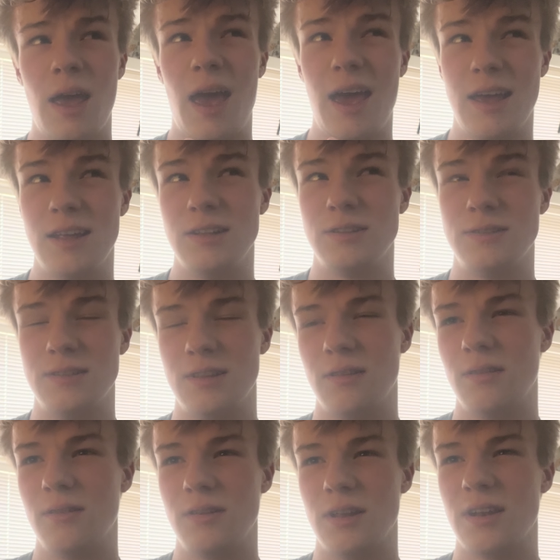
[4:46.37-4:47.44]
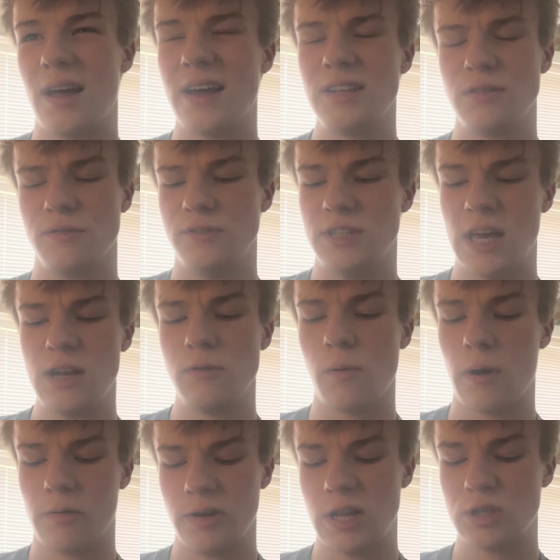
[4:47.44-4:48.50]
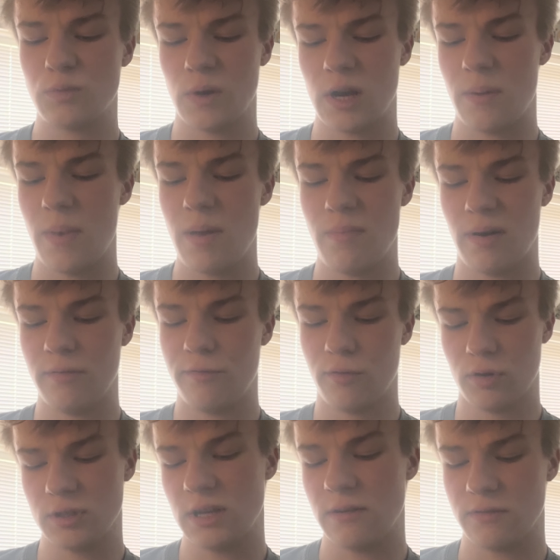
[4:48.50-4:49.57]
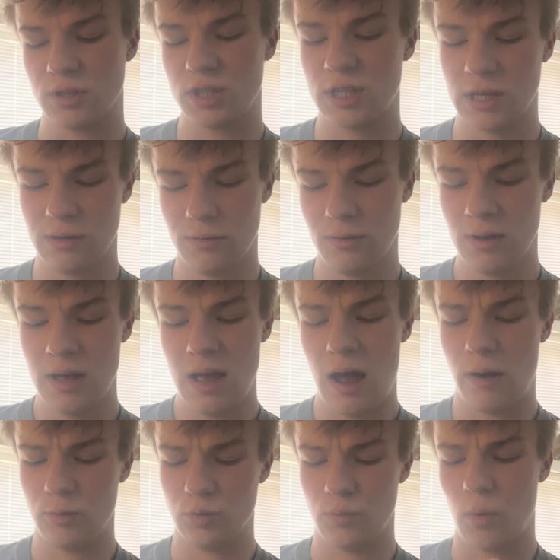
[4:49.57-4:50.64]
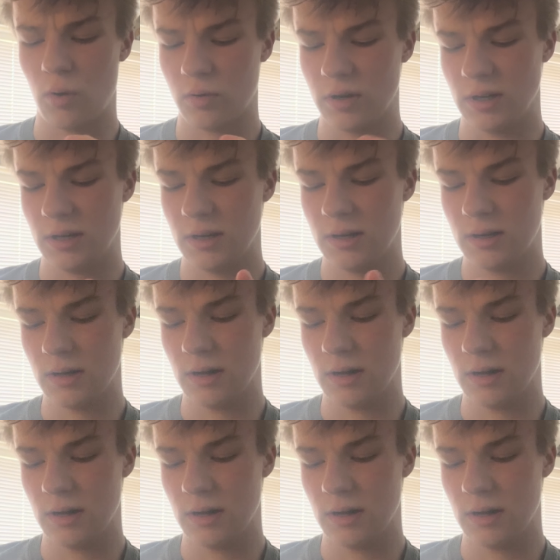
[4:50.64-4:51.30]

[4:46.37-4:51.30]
And the 9th of January, that's when I made my first ever sale. I was walking